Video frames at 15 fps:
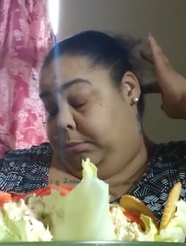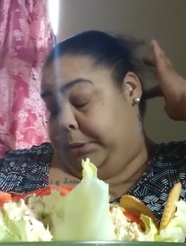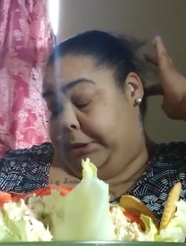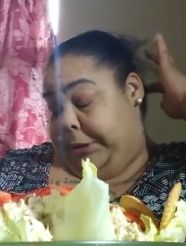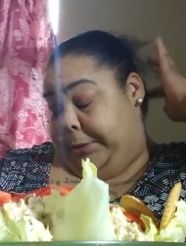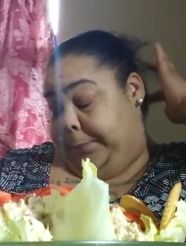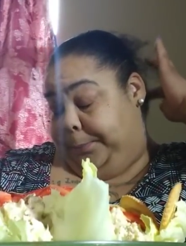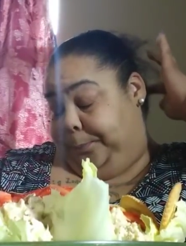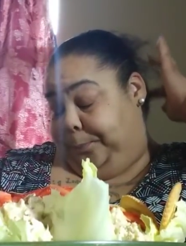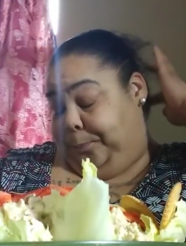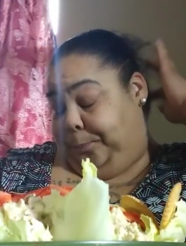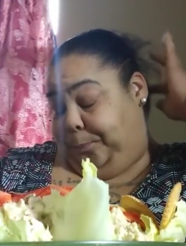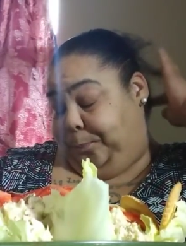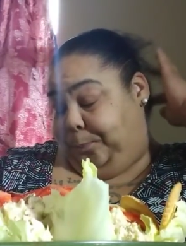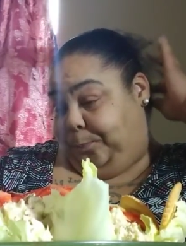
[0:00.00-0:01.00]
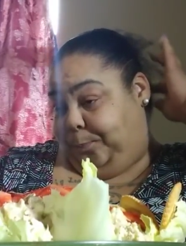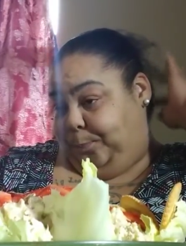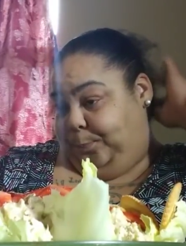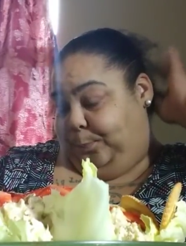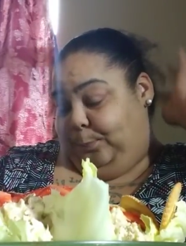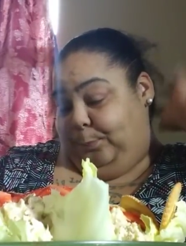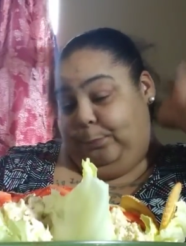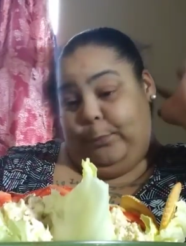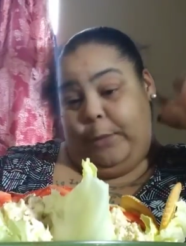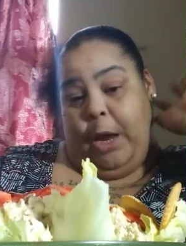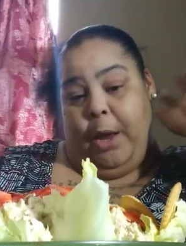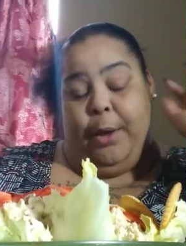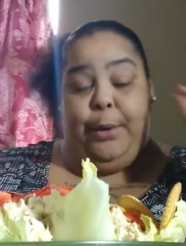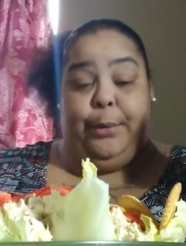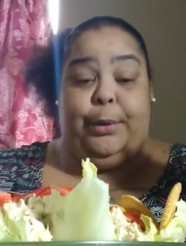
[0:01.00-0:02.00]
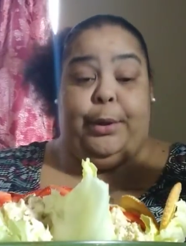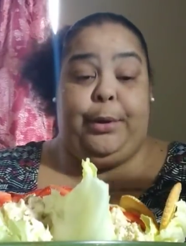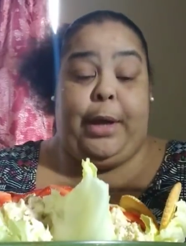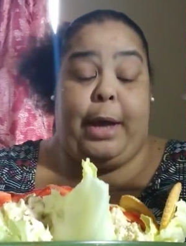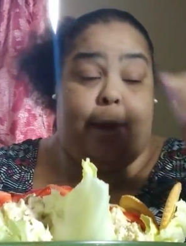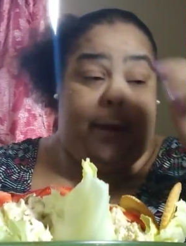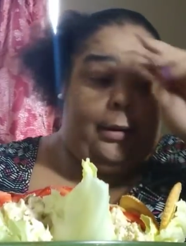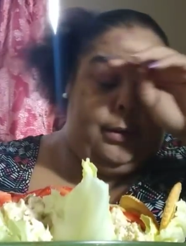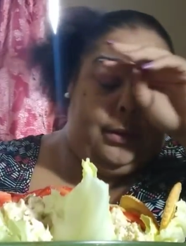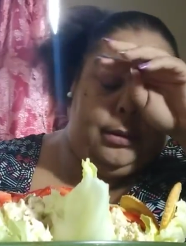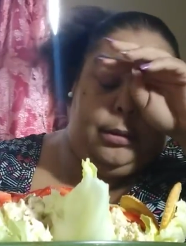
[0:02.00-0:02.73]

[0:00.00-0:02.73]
But I don't know, y'all.